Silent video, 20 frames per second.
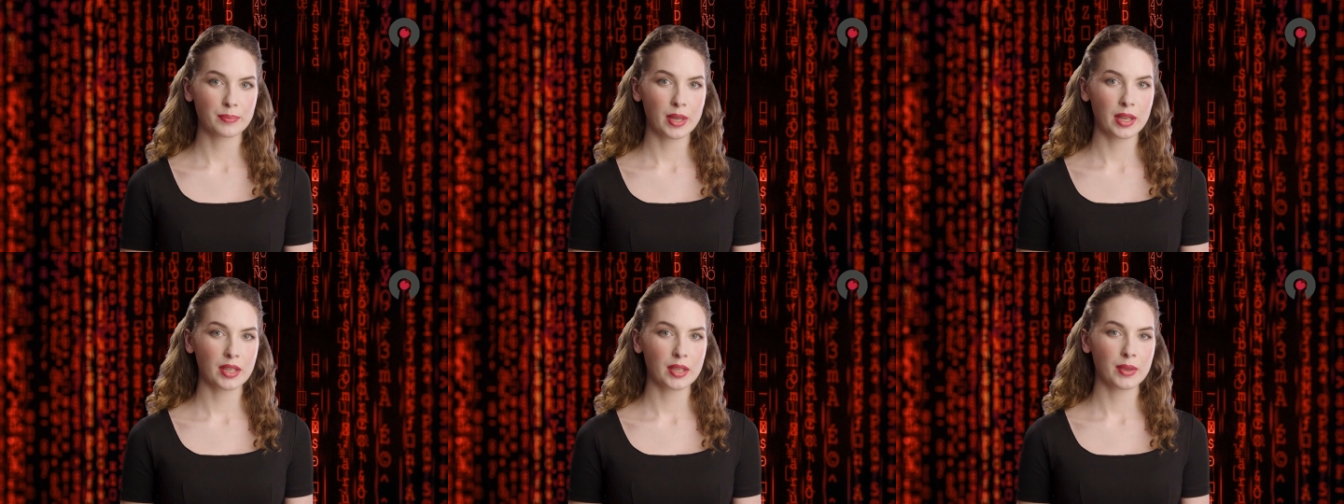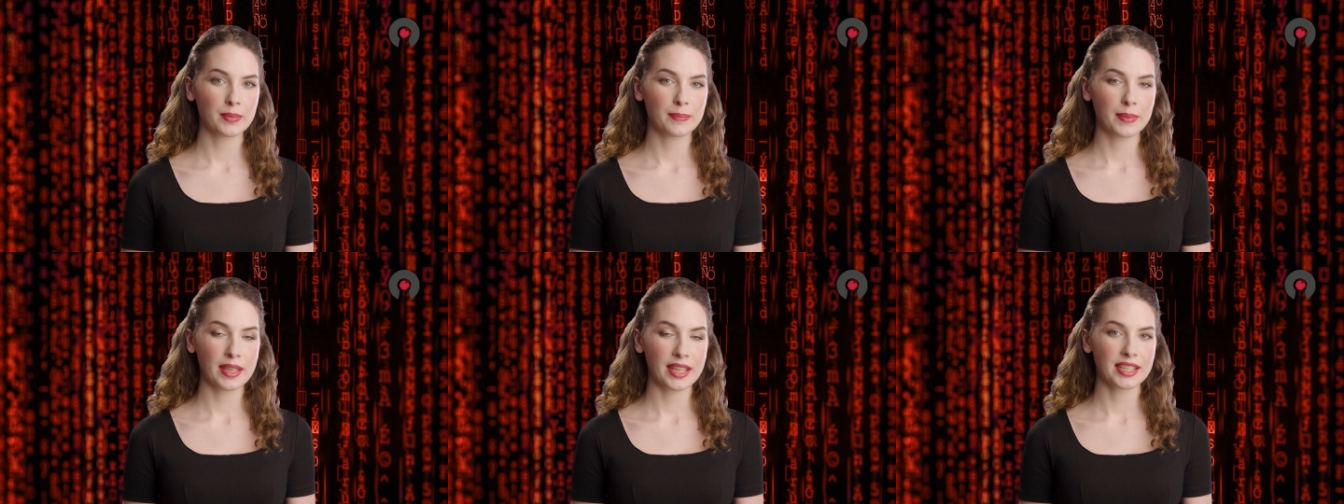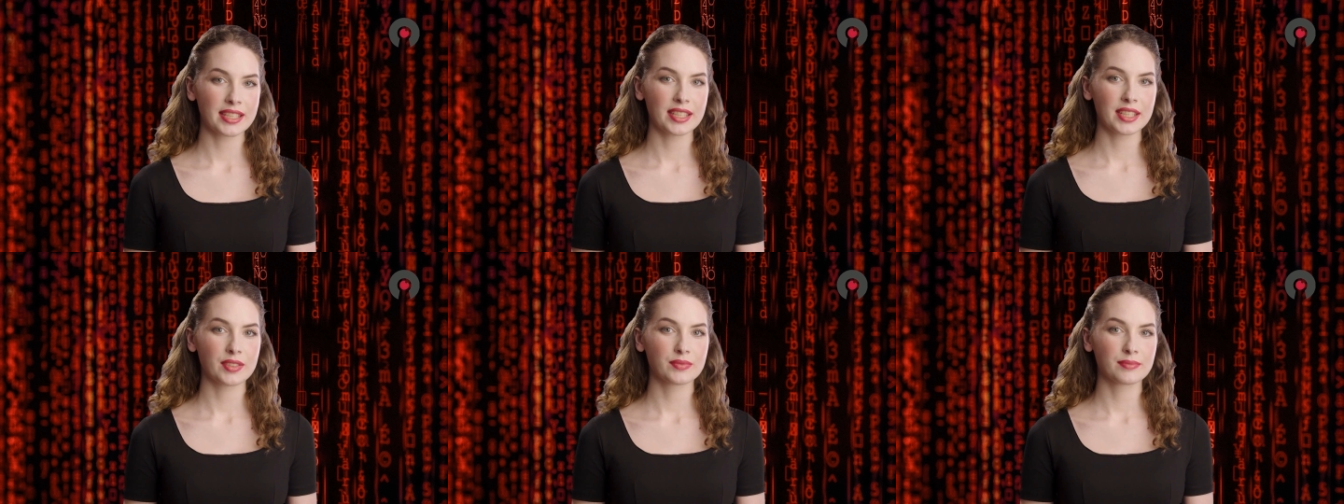more
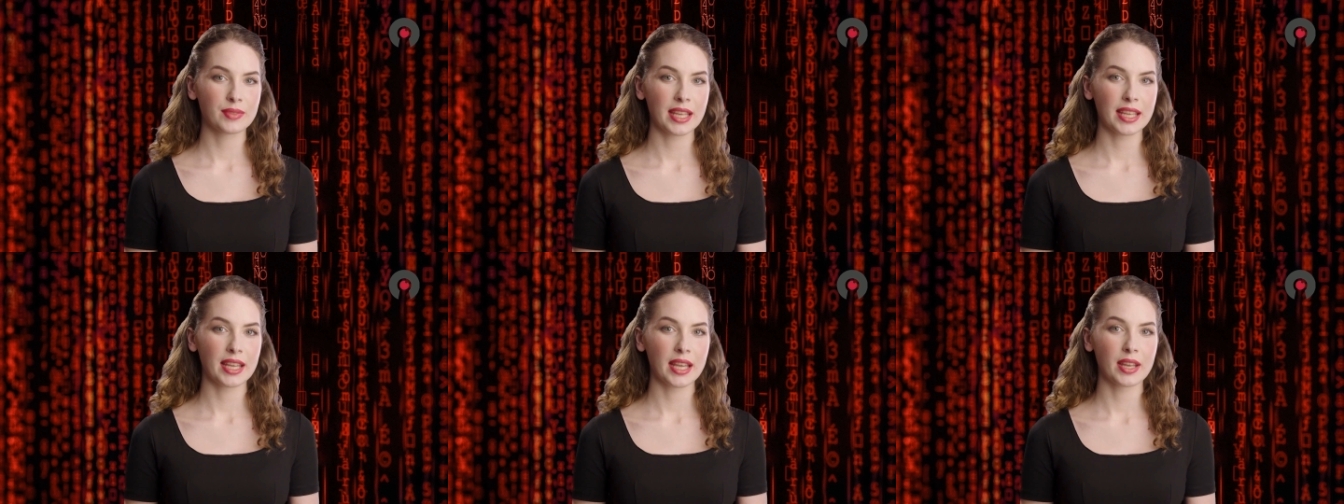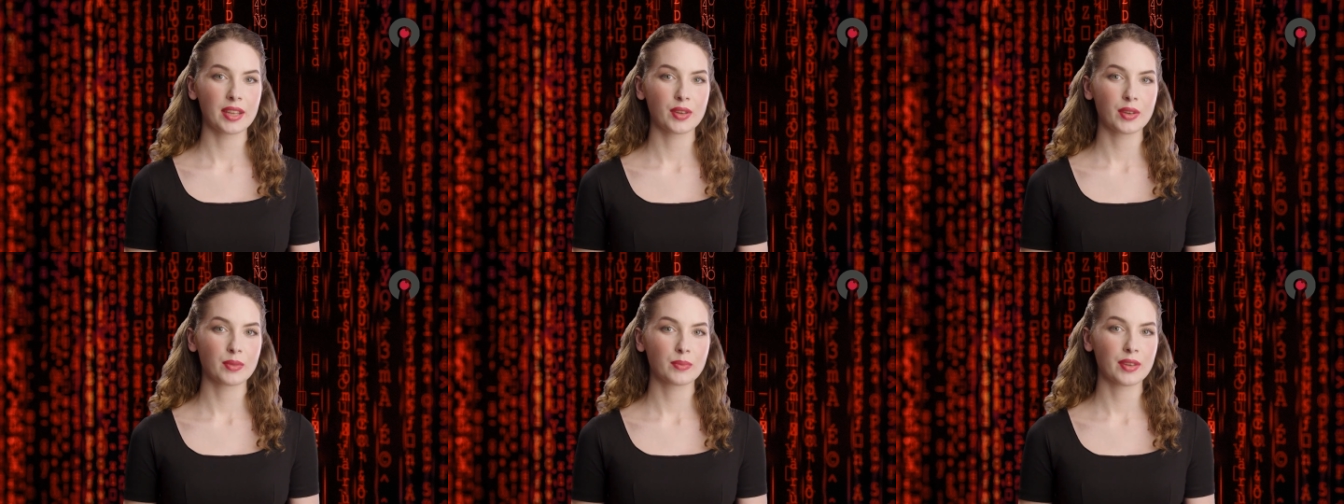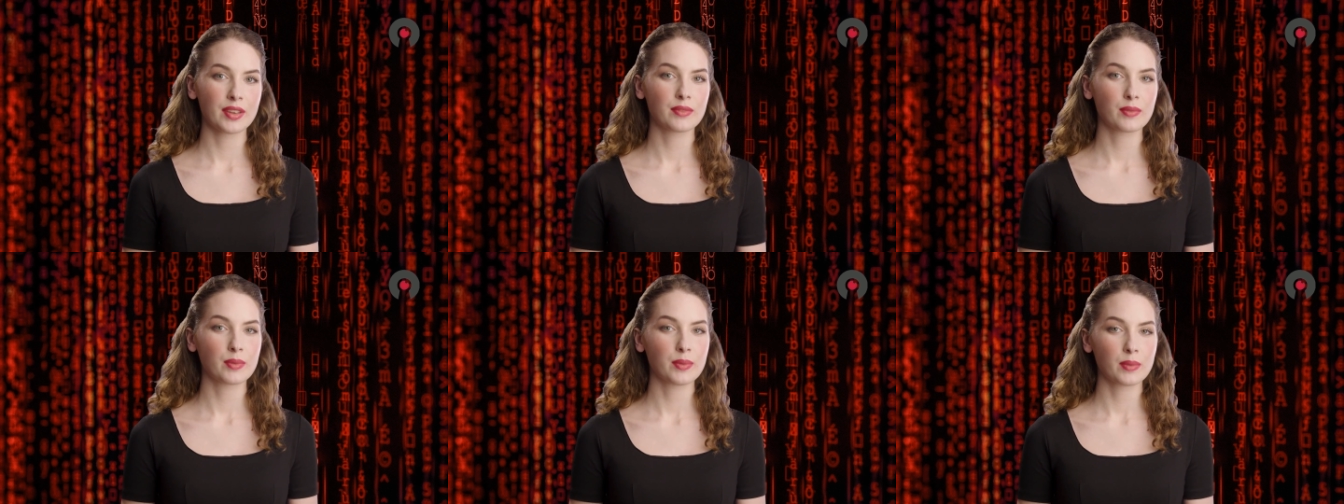comprehensive and
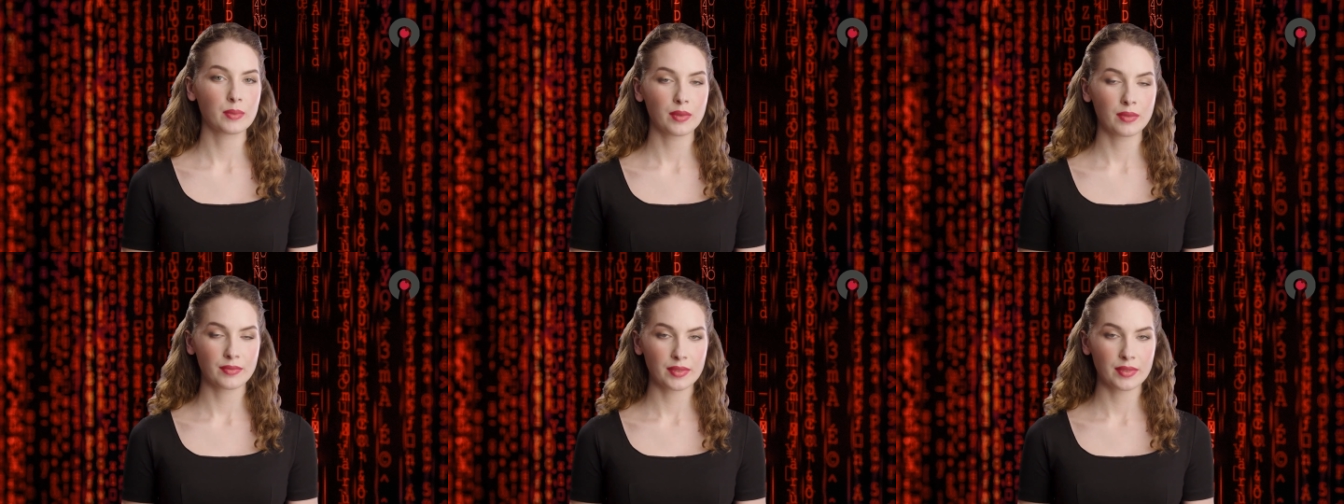ongoing view